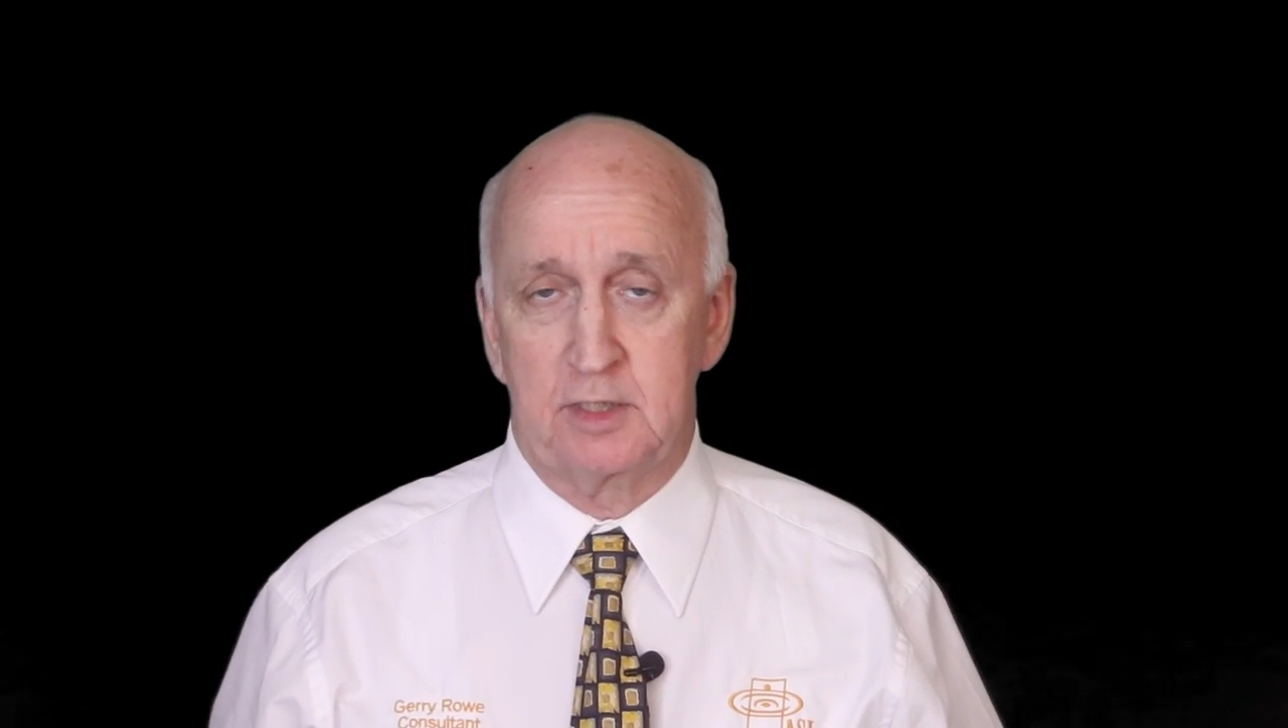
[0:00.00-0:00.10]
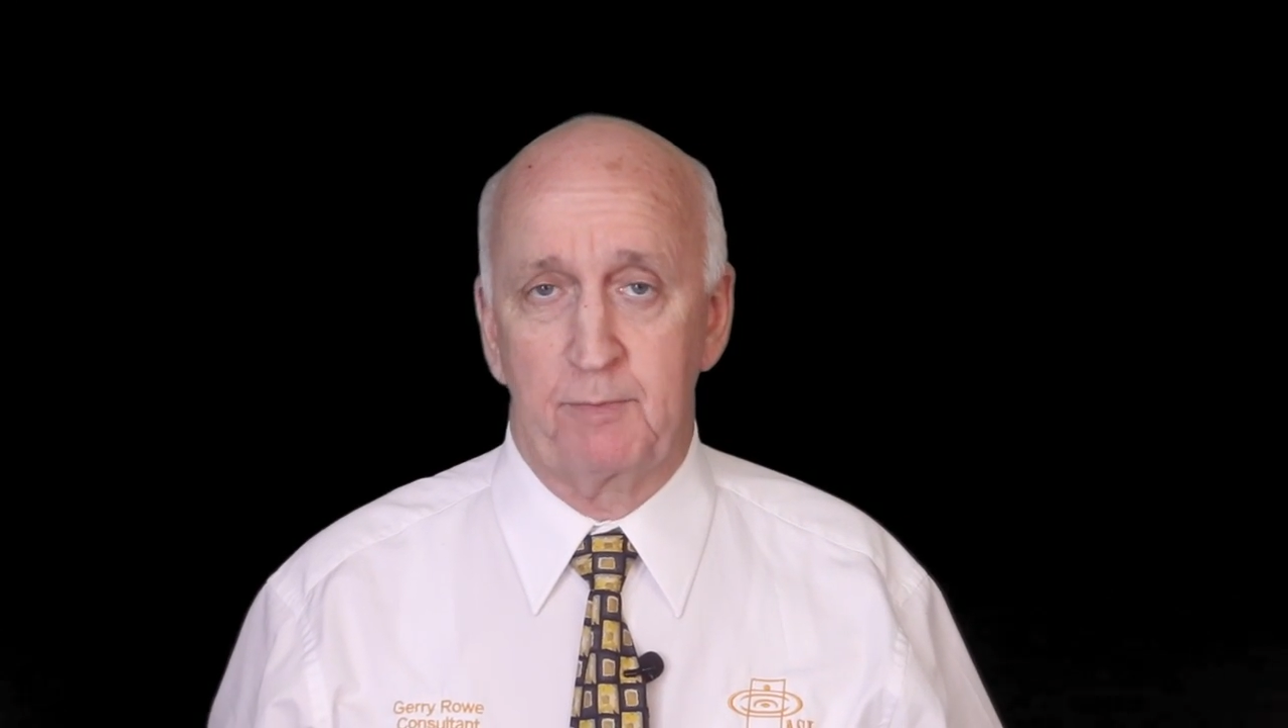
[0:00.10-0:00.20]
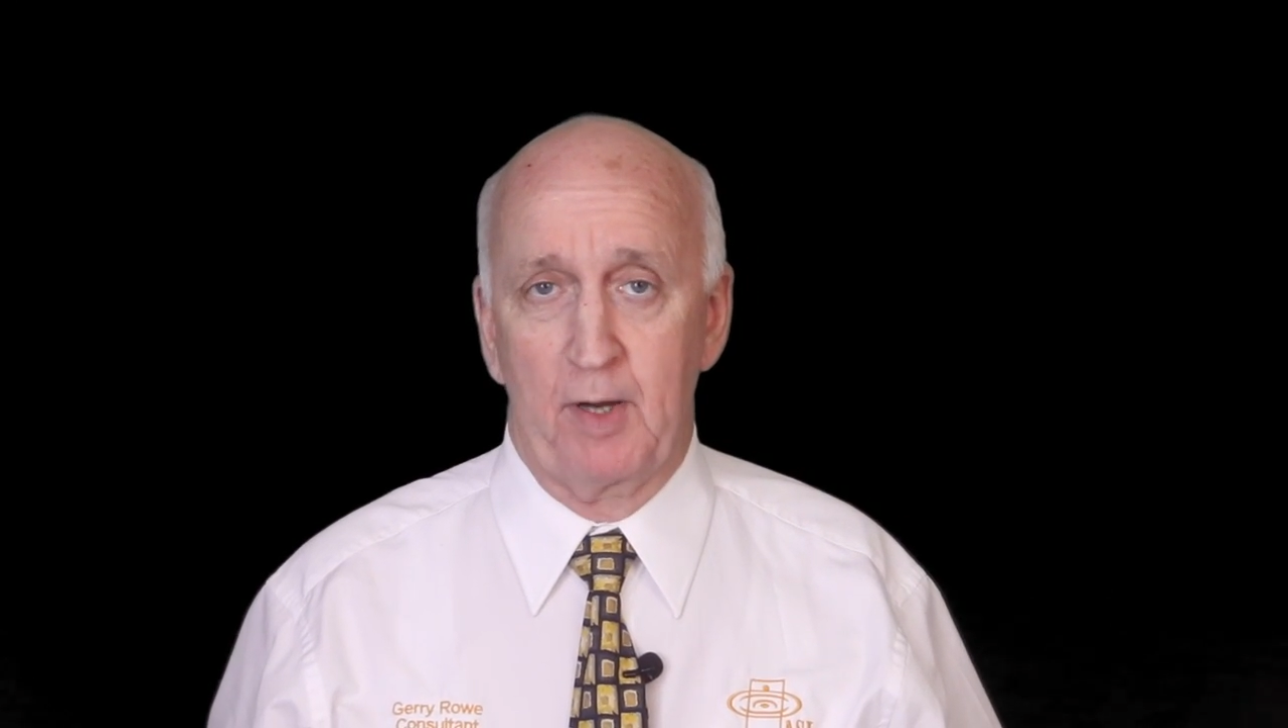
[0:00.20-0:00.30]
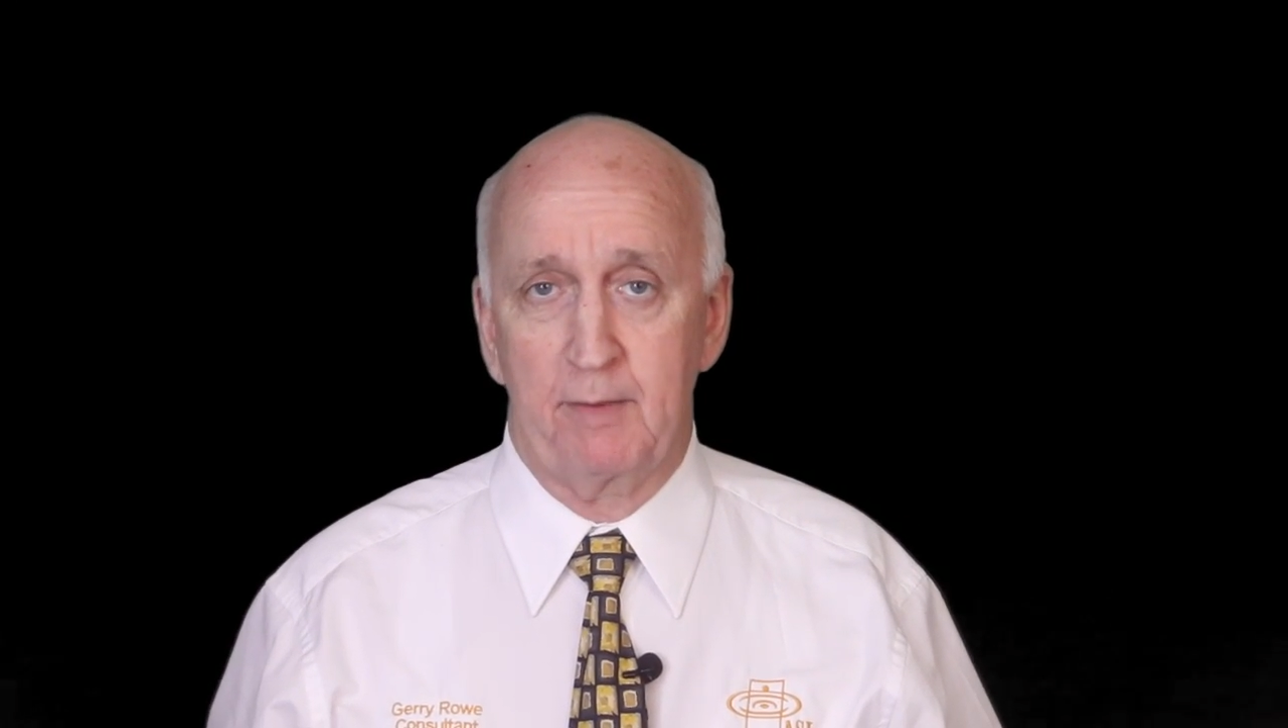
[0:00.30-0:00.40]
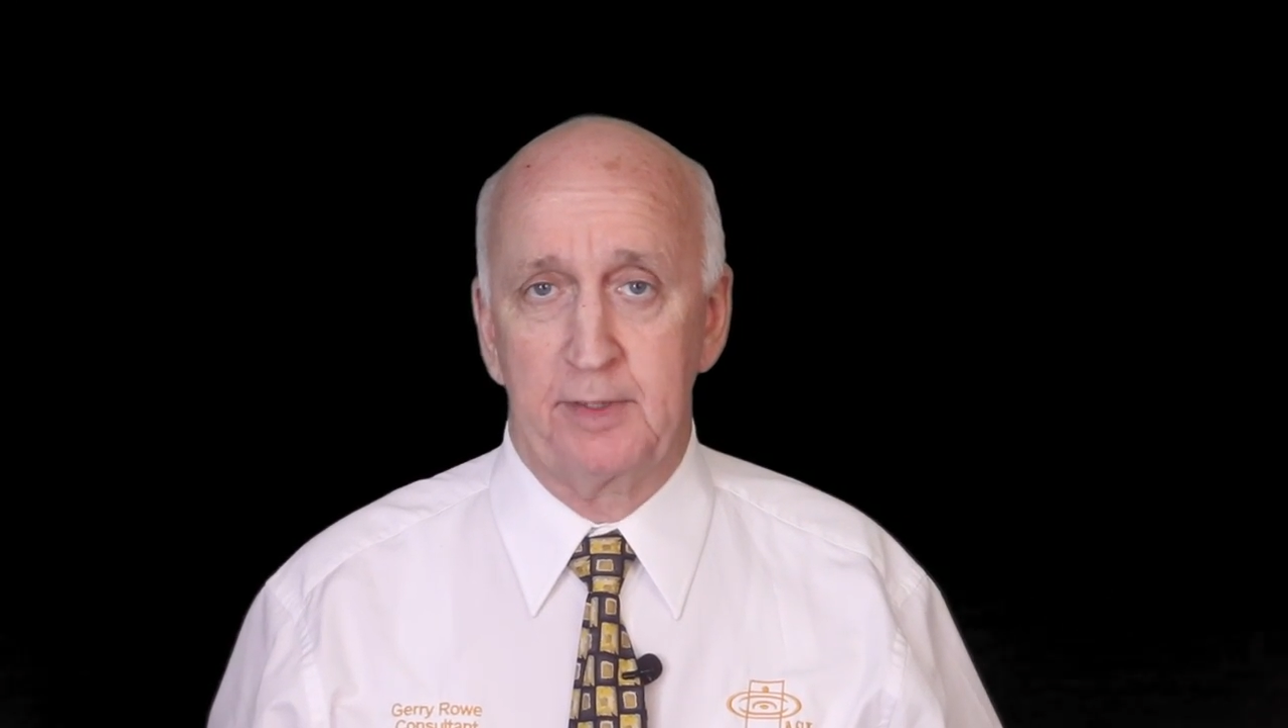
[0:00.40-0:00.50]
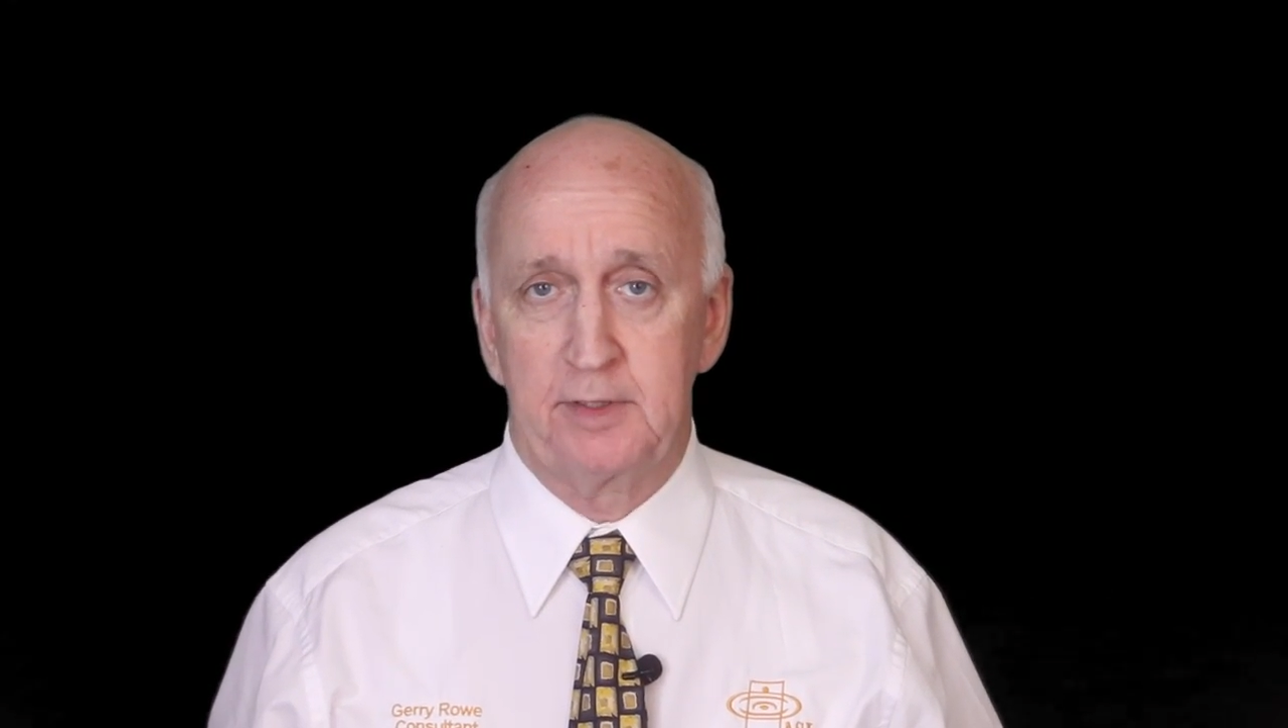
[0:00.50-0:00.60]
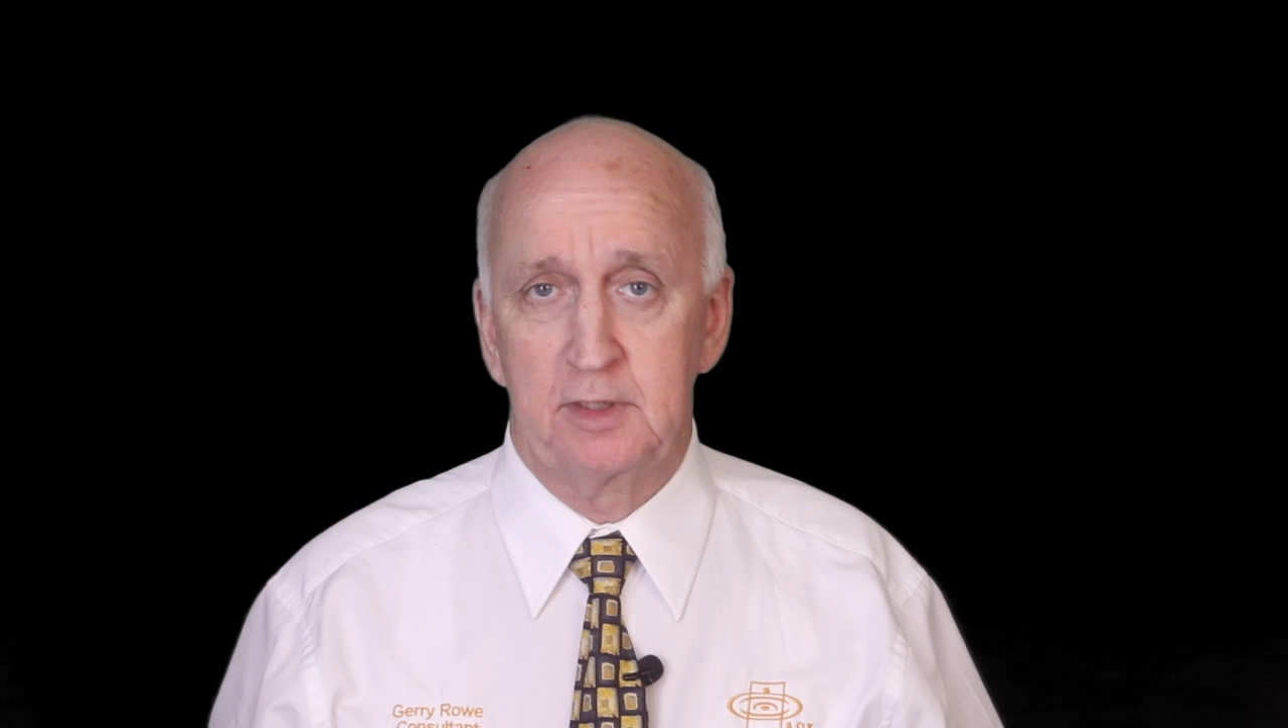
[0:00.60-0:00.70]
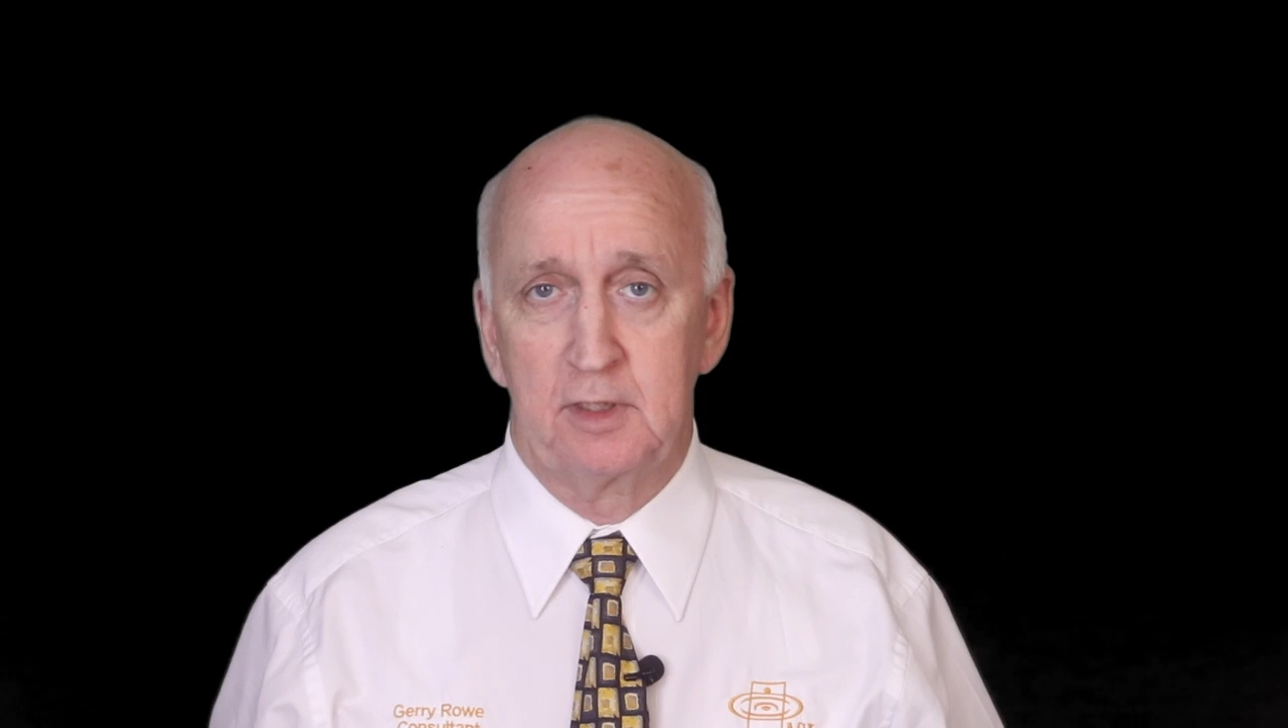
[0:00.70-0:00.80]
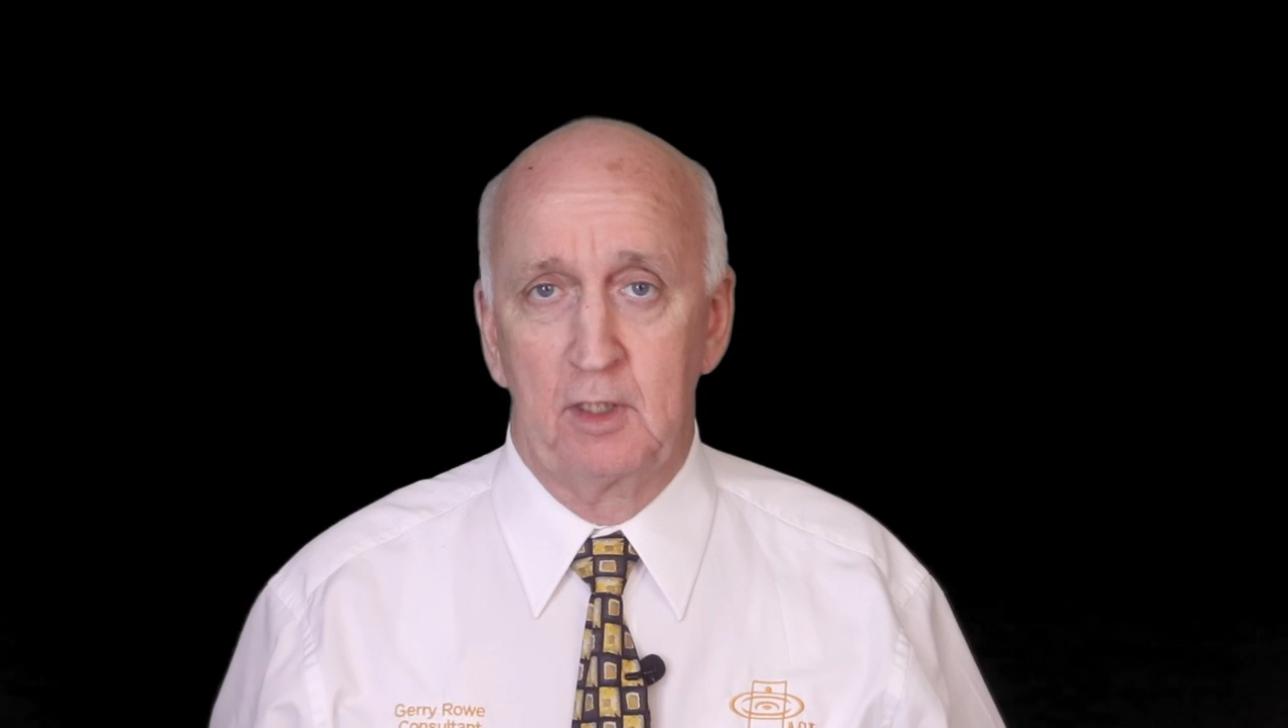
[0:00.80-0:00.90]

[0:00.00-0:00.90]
department,